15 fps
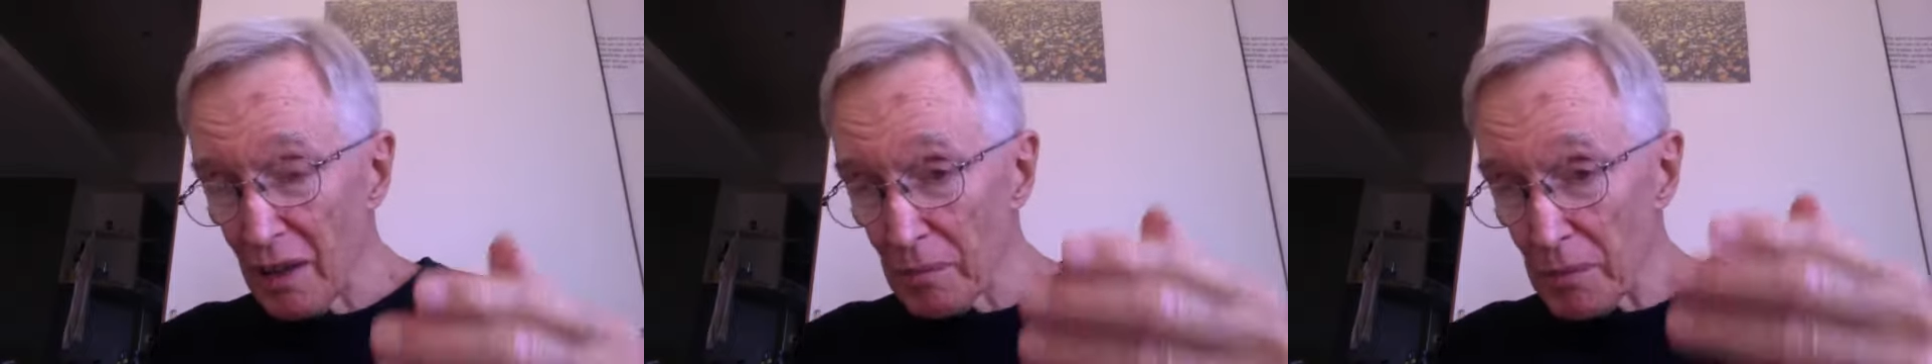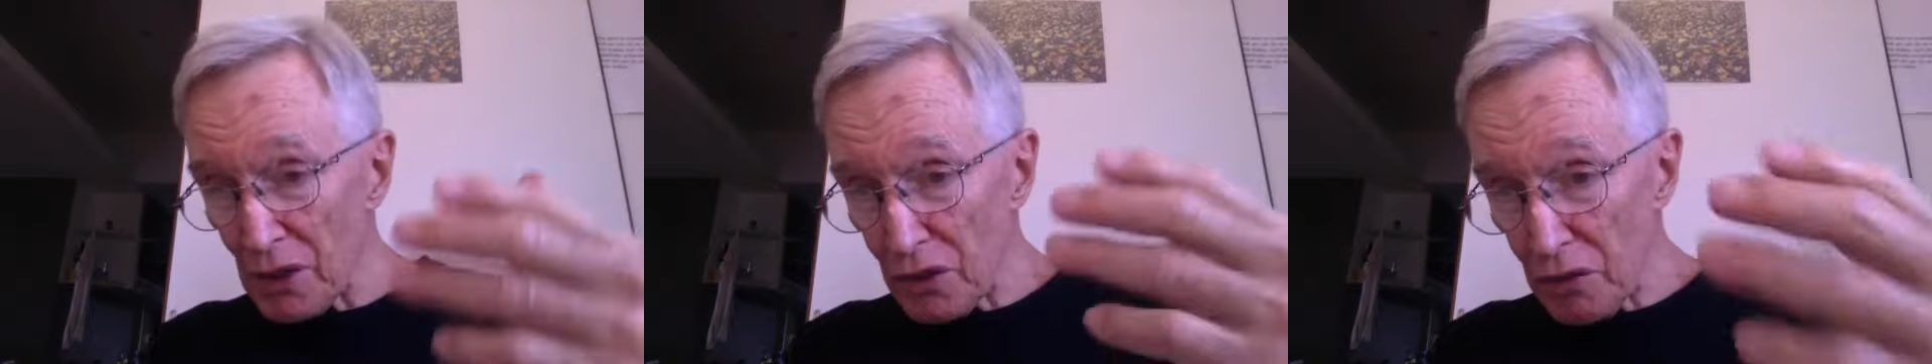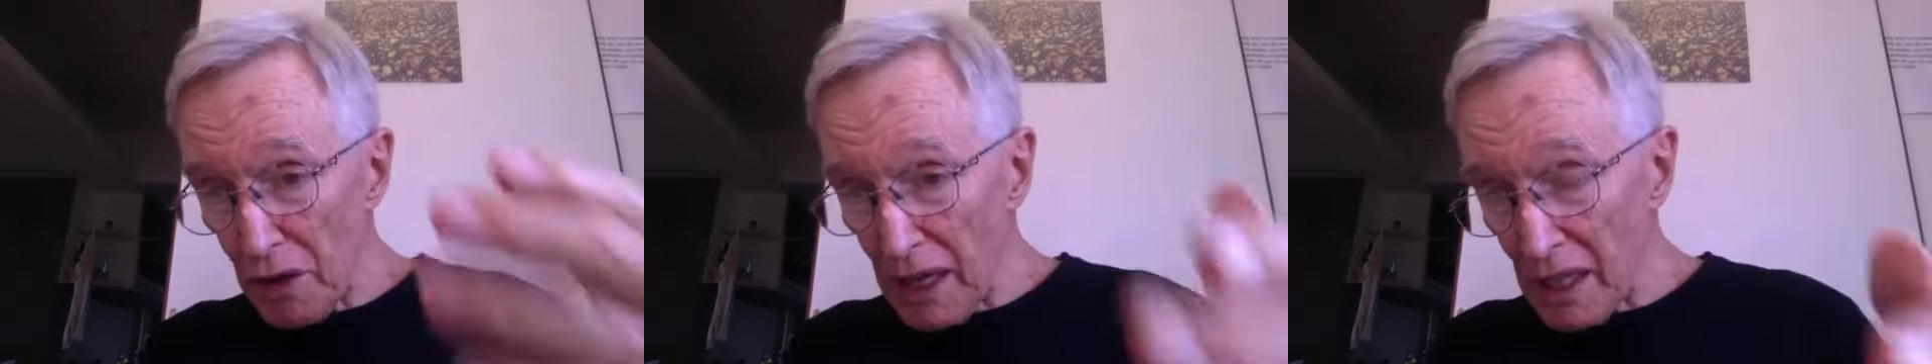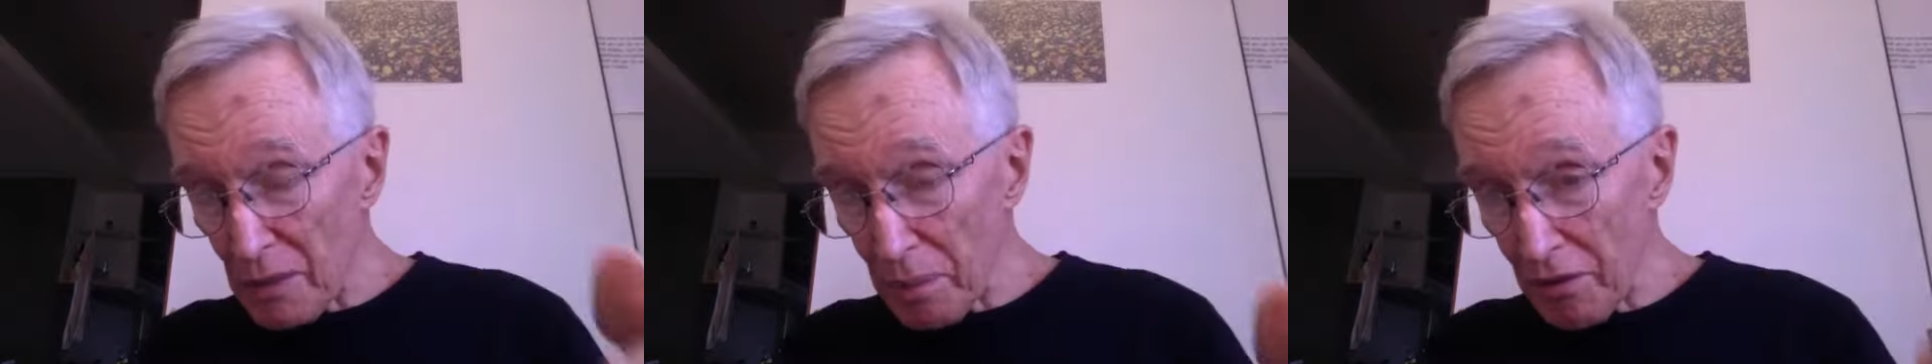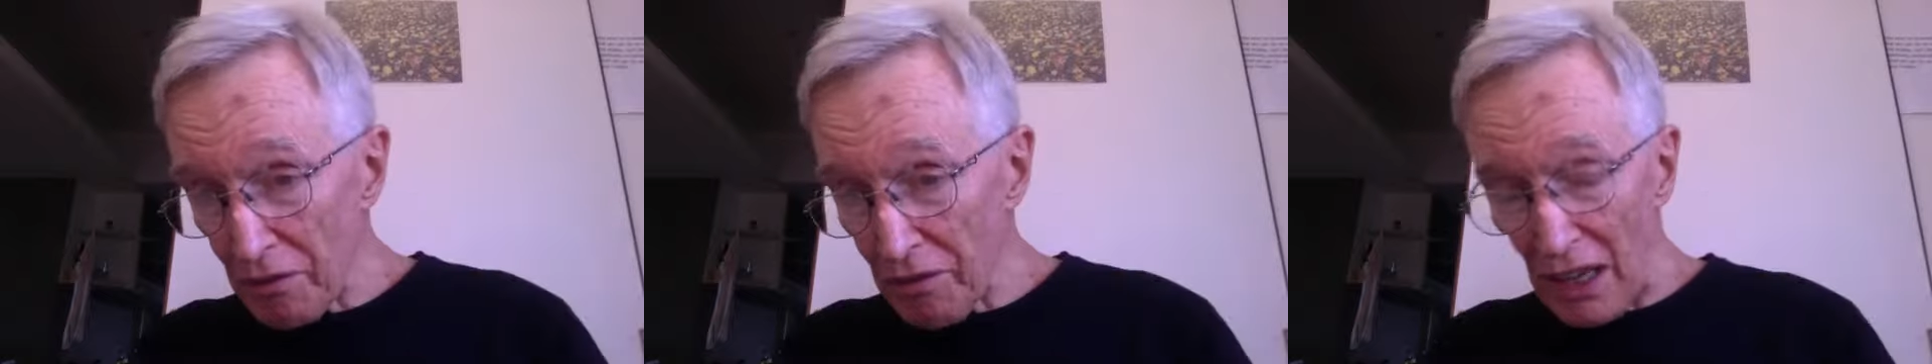been trained
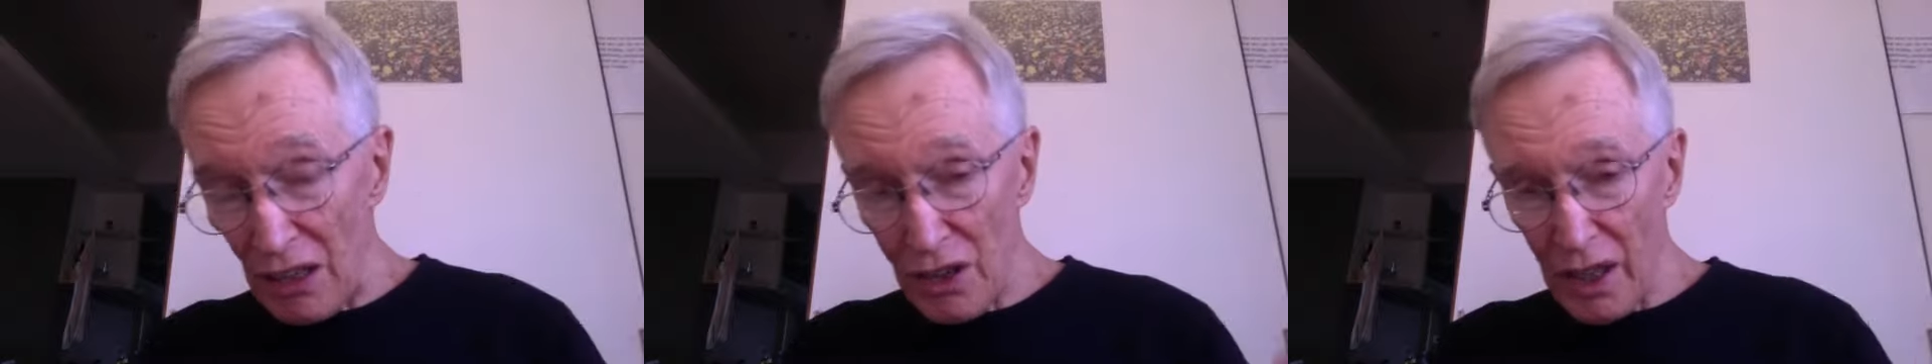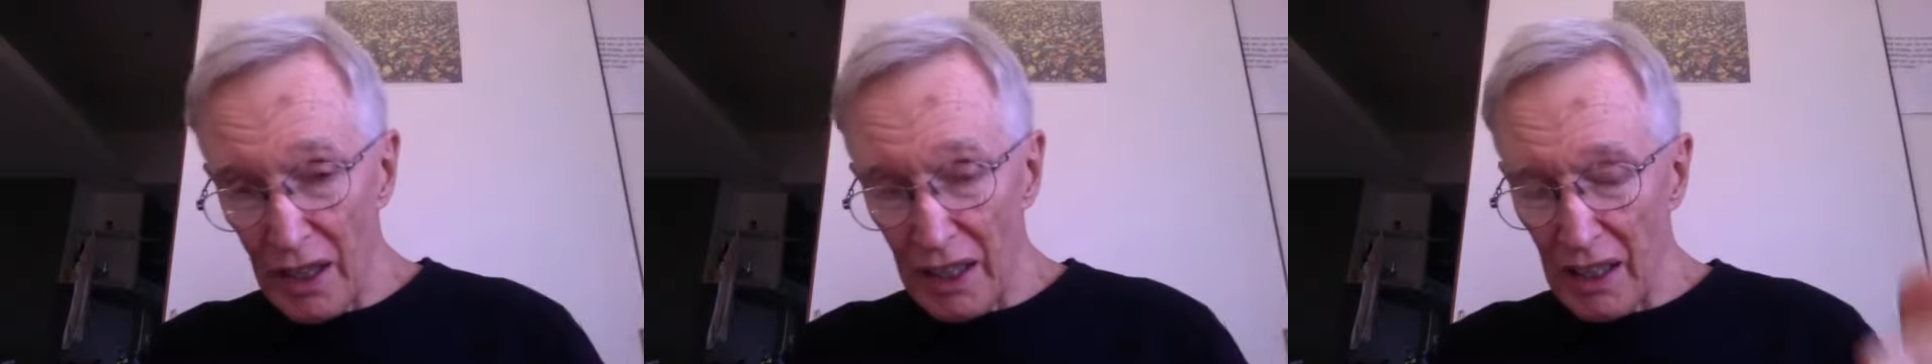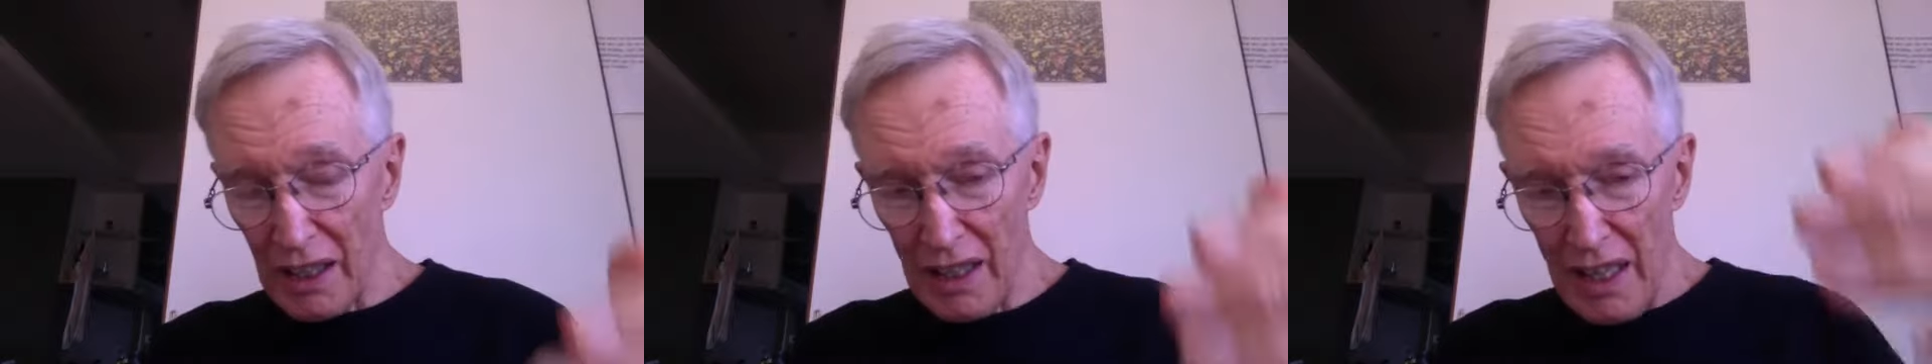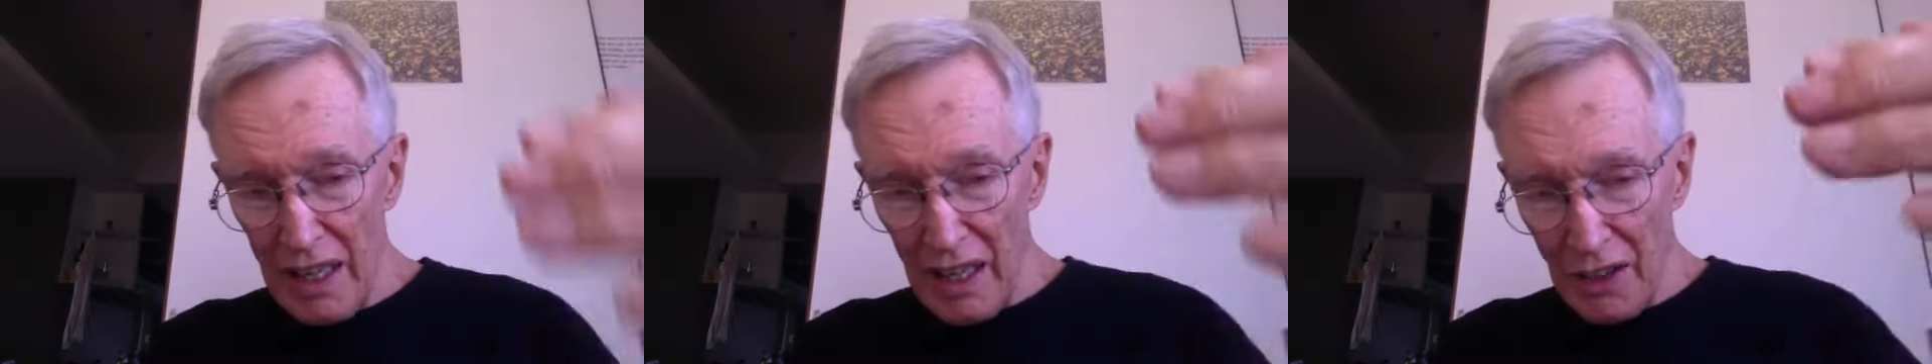professionally and